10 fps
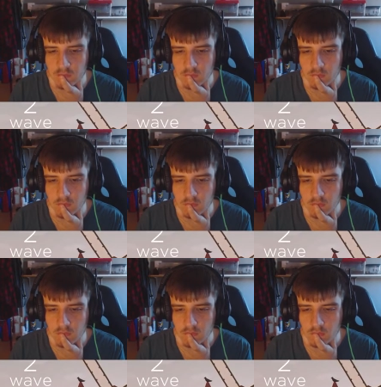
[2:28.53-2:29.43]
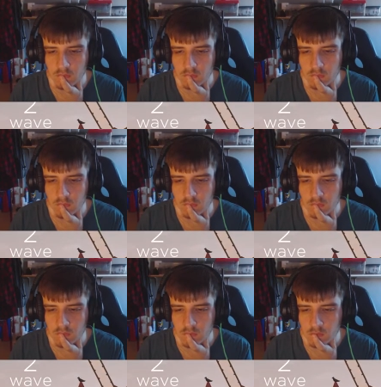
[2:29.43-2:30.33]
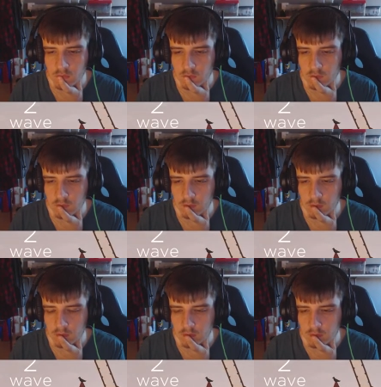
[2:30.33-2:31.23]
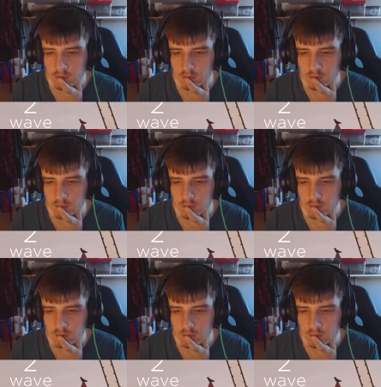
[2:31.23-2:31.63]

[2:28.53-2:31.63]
Nobody speaks.